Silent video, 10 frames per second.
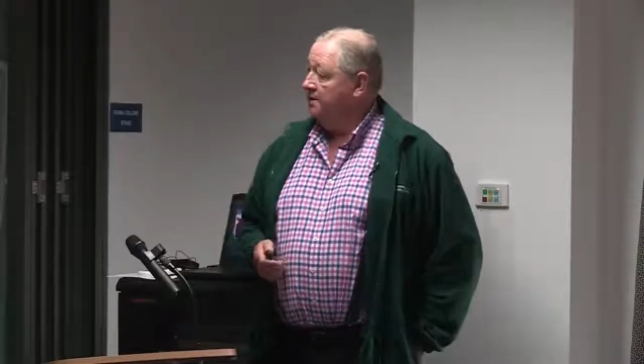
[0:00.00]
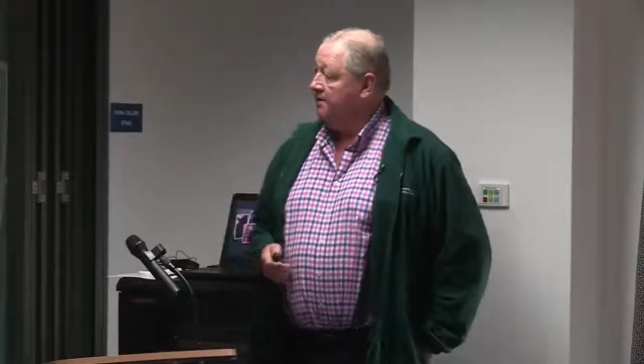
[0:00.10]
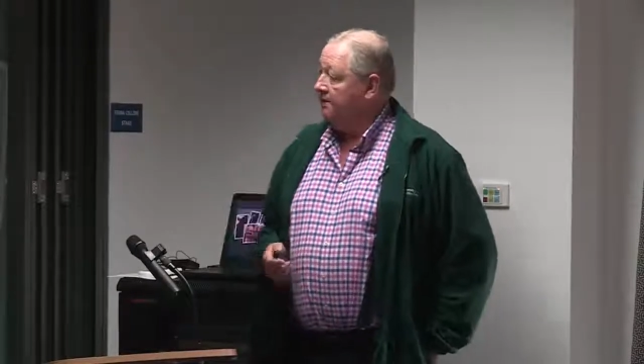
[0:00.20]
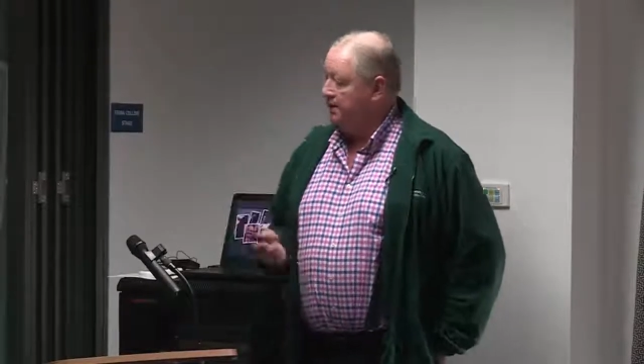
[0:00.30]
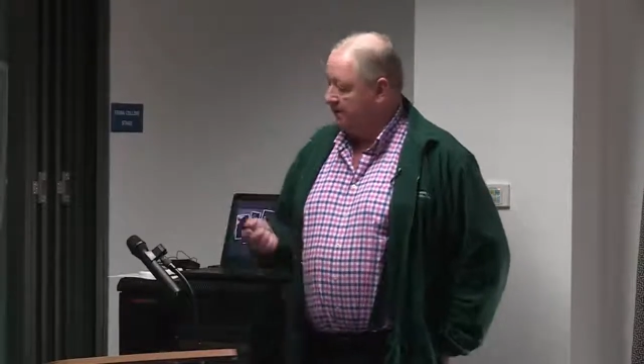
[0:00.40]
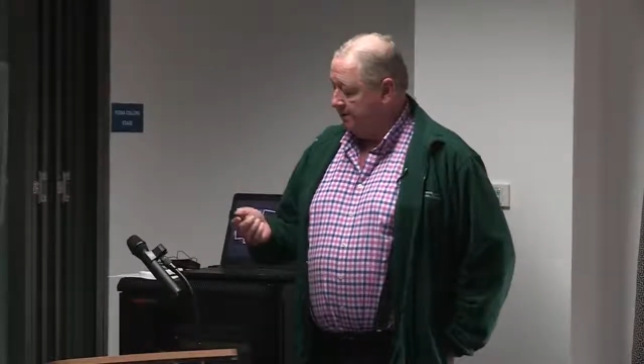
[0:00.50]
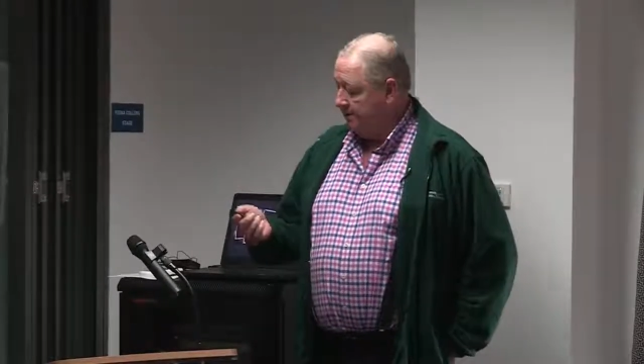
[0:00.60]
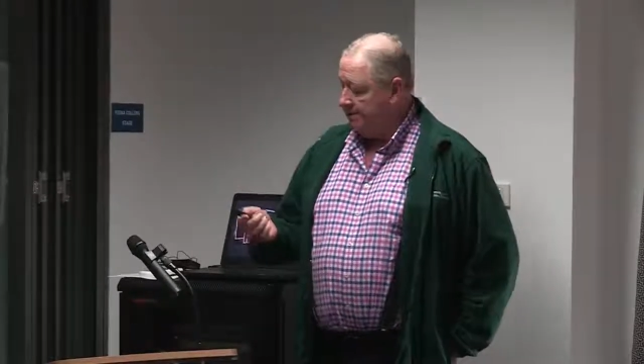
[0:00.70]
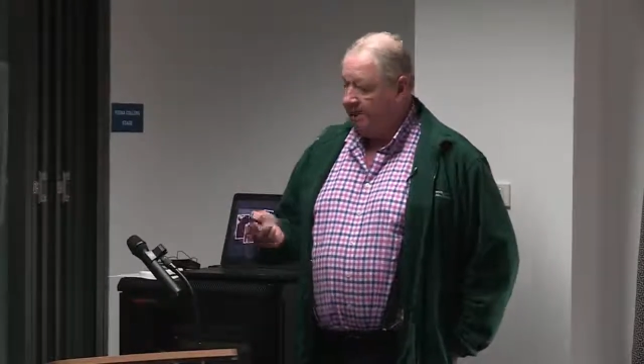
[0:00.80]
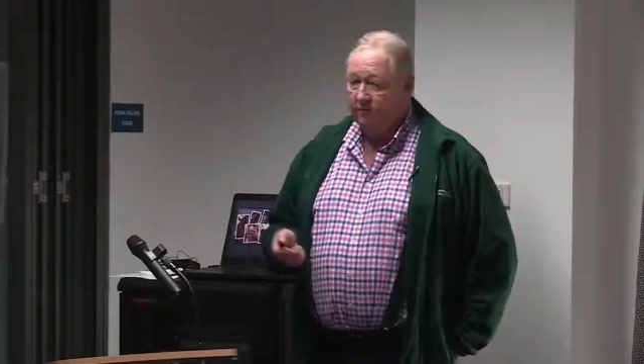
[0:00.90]
Suffice to
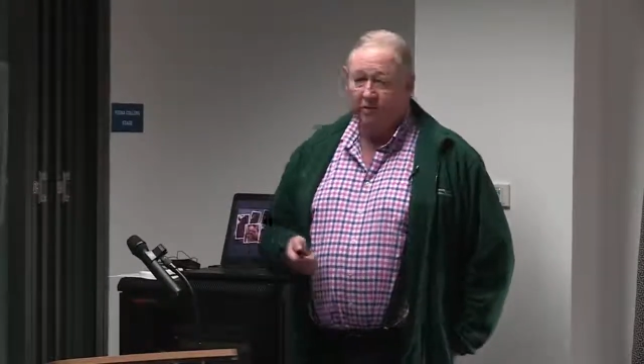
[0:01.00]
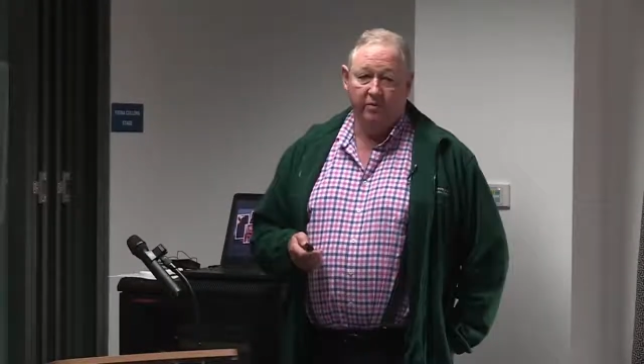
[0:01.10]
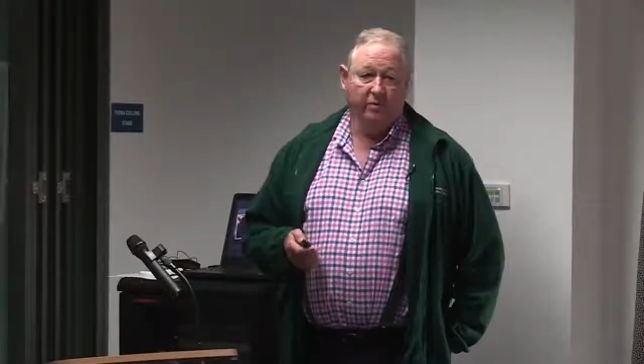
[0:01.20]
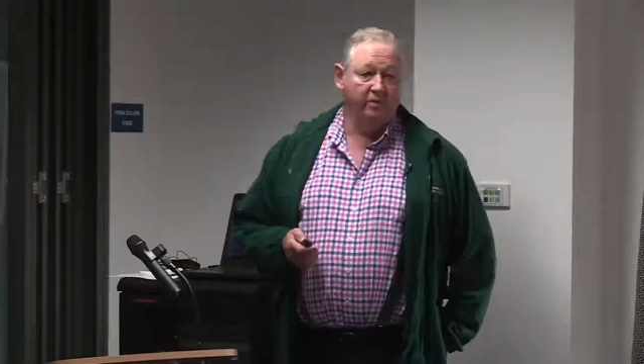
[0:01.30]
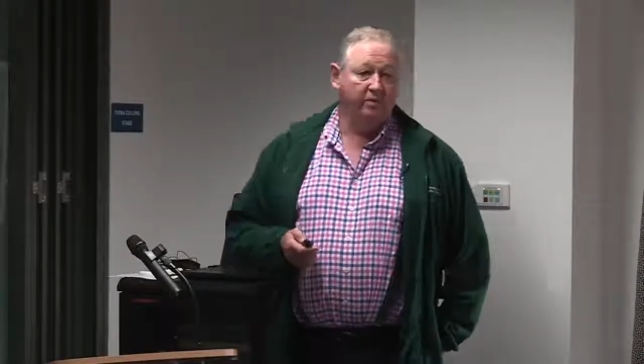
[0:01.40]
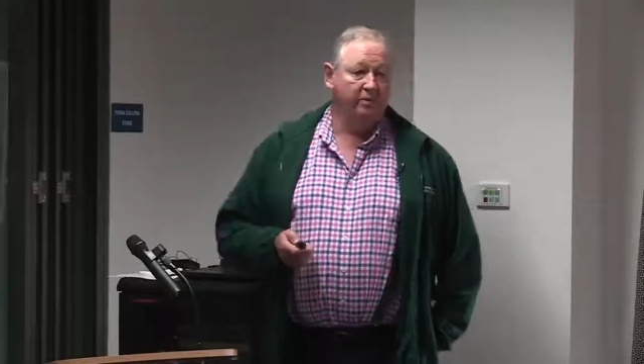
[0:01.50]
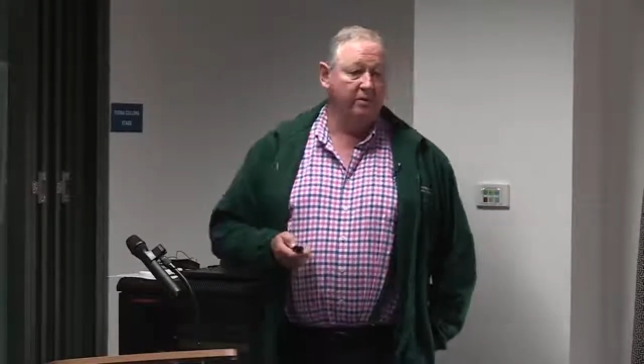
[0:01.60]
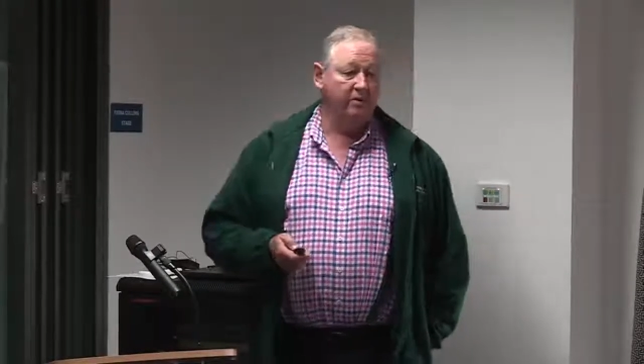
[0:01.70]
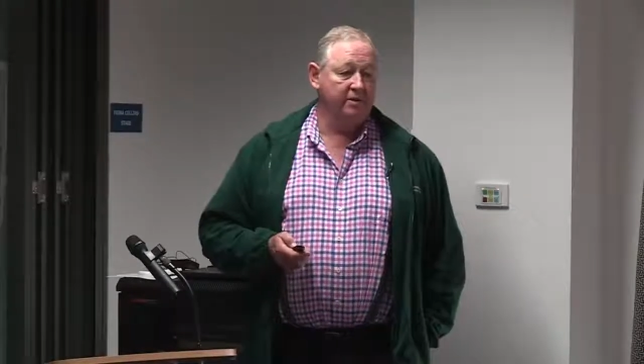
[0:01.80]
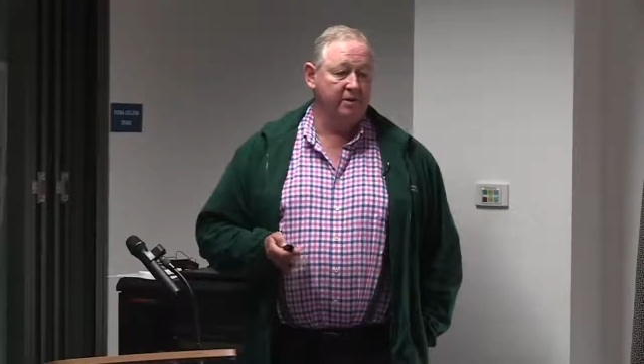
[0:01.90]
say, he's had more than one or two
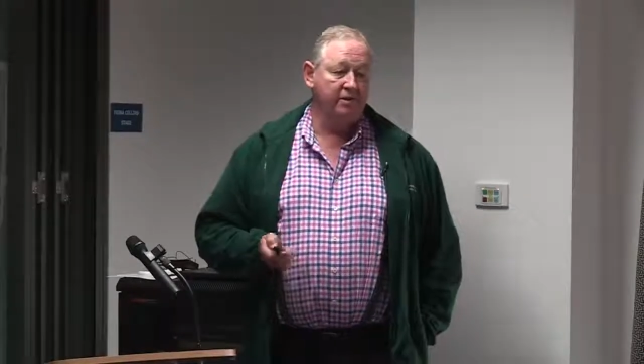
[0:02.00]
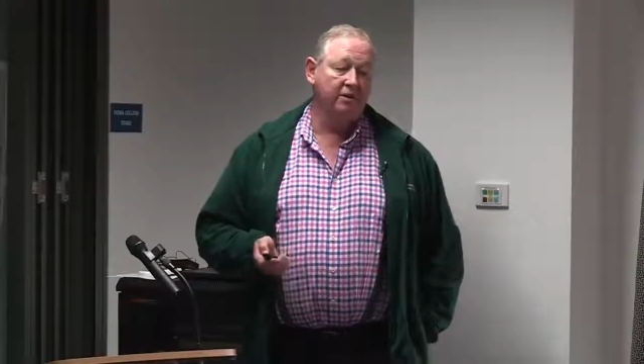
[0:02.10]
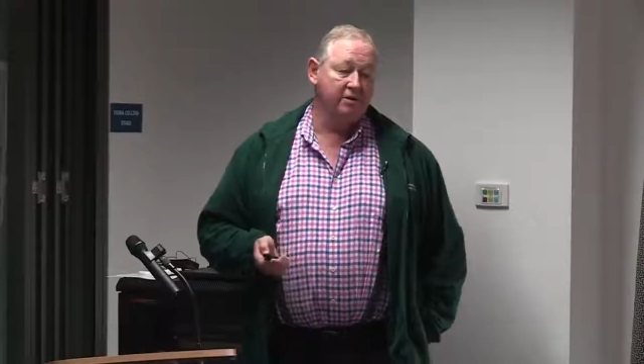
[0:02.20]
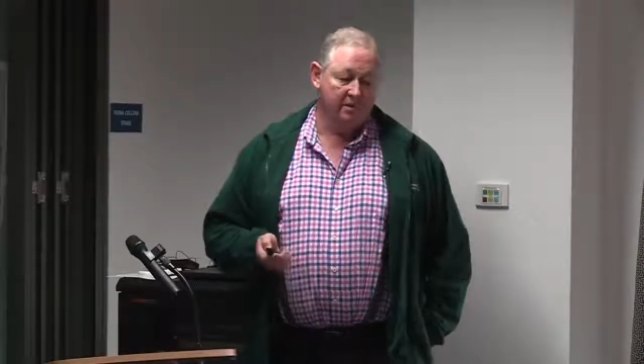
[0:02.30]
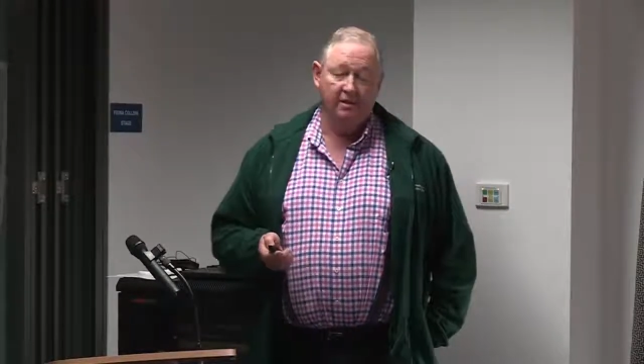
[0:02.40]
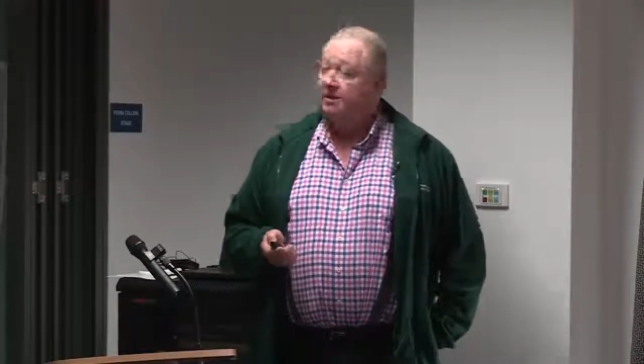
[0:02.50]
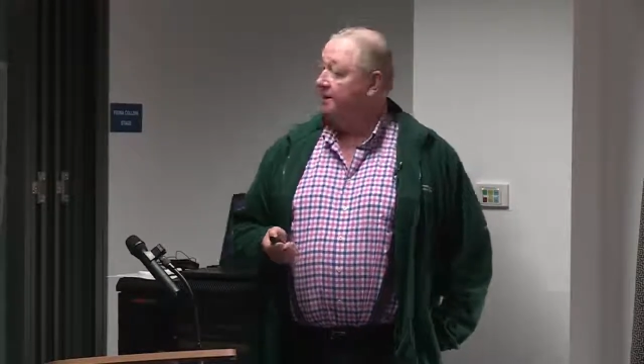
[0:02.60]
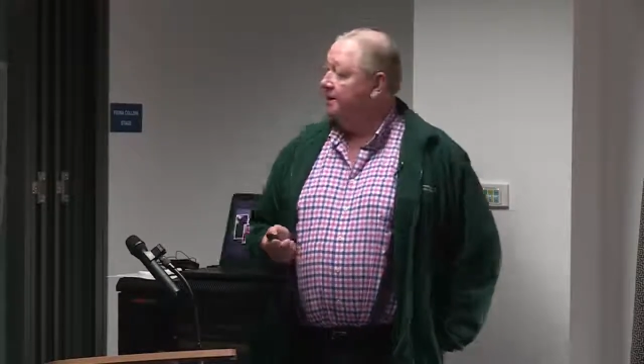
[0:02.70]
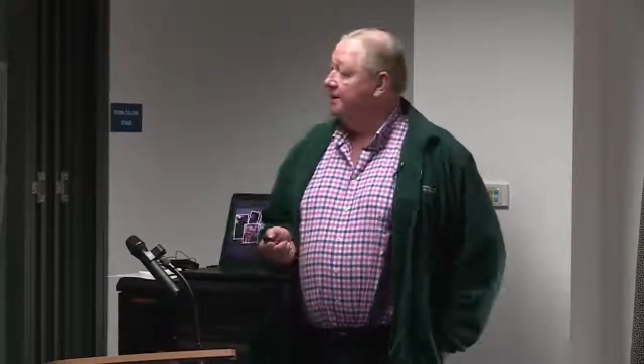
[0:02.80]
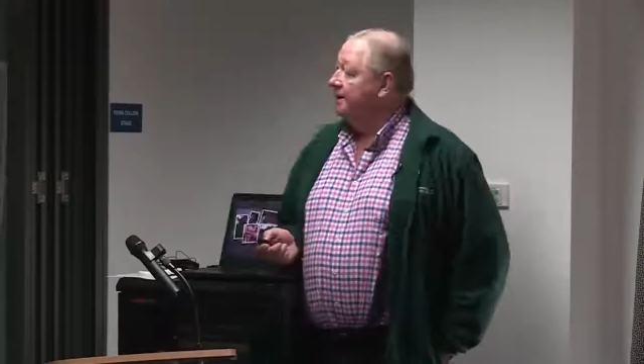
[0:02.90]
bottles of scotch,
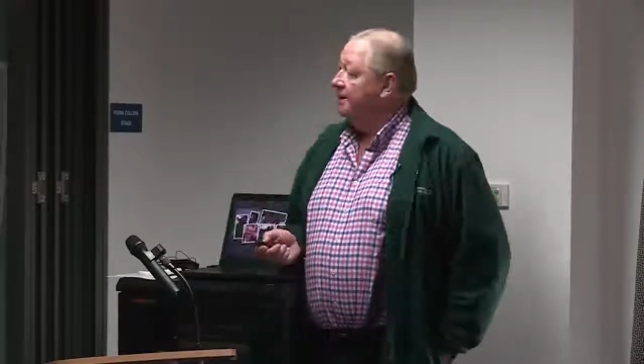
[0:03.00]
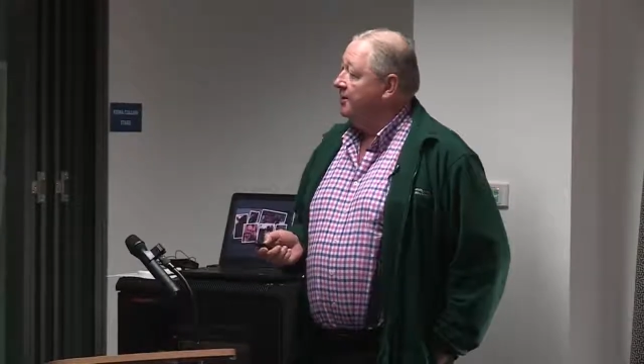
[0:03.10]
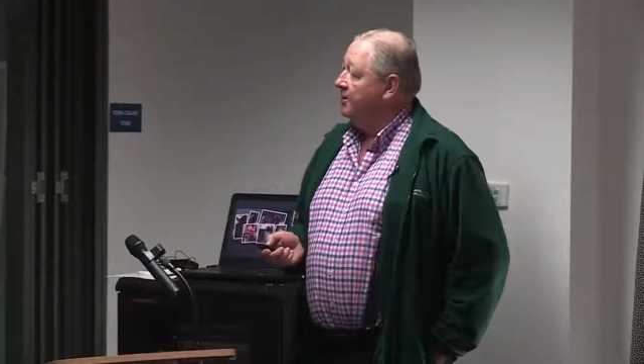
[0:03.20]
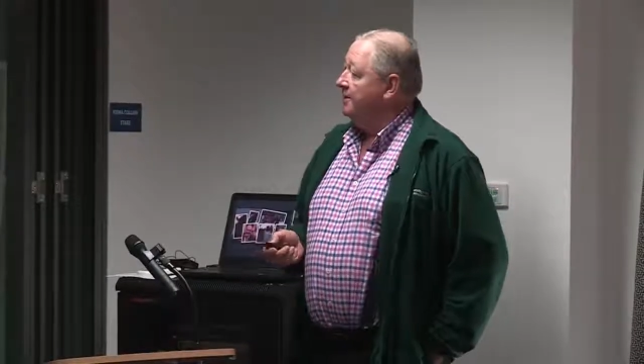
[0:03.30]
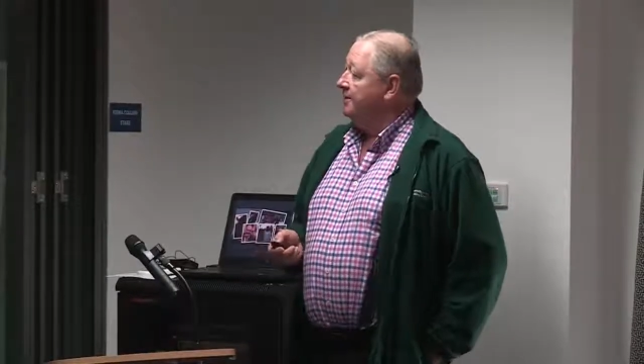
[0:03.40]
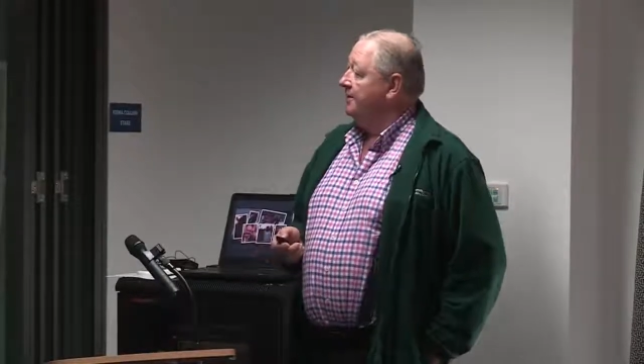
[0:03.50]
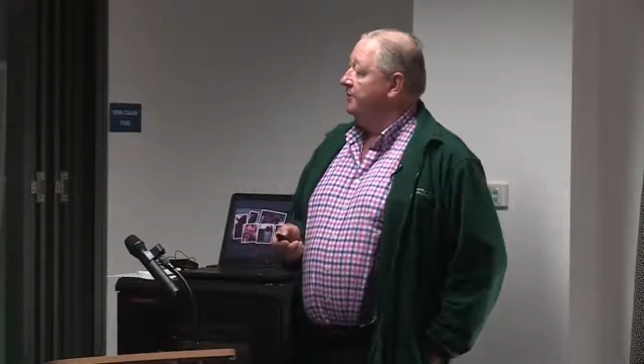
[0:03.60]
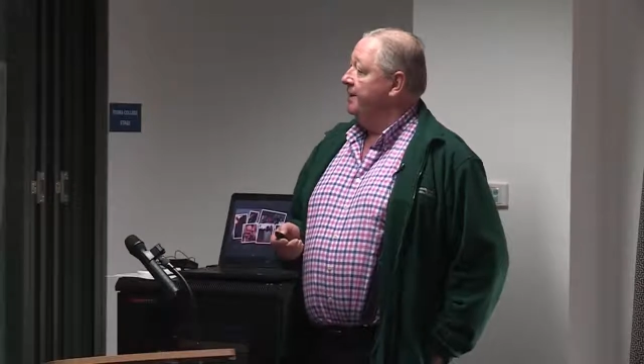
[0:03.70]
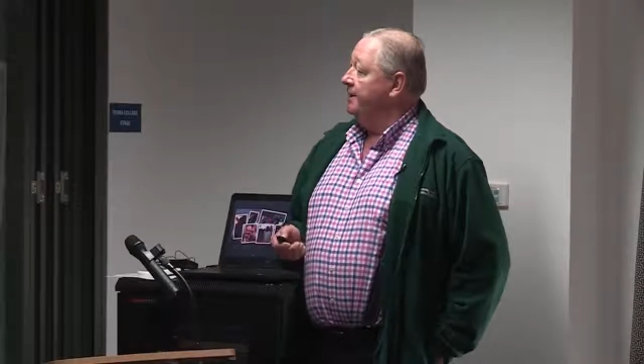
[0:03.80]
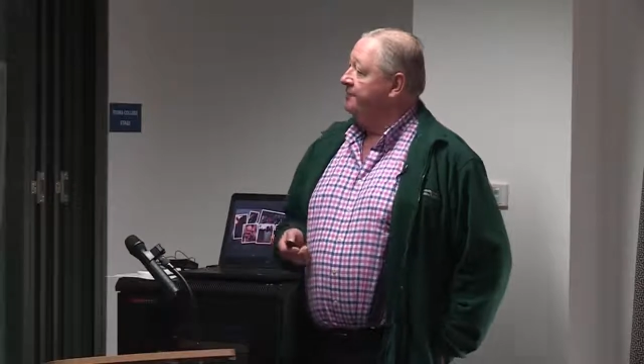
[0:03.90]
courtesy
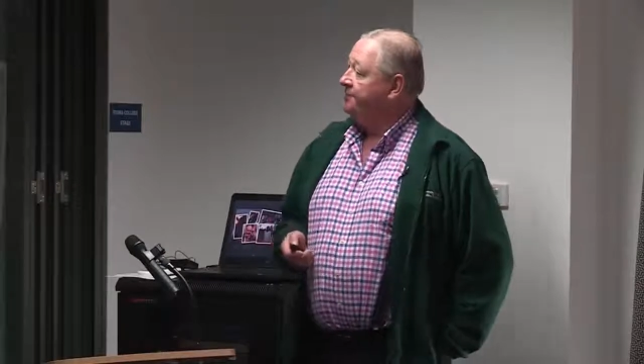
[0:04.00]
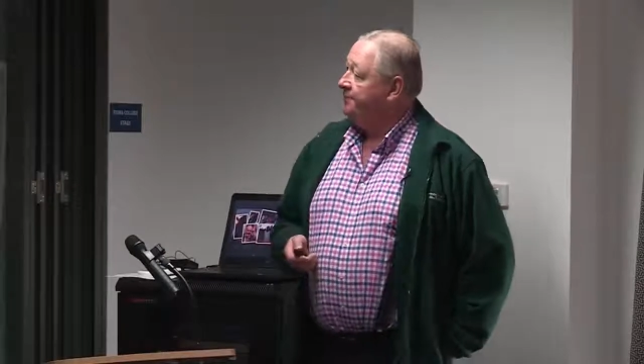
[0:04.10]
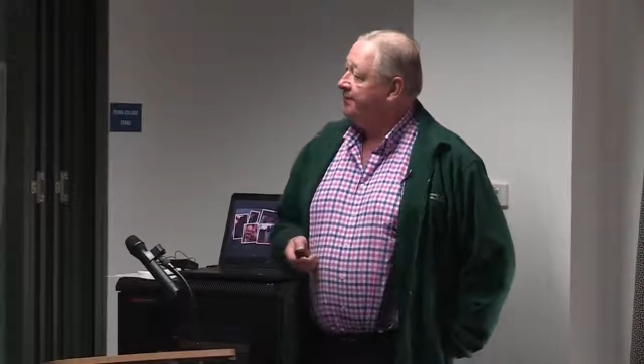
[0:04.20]
of me.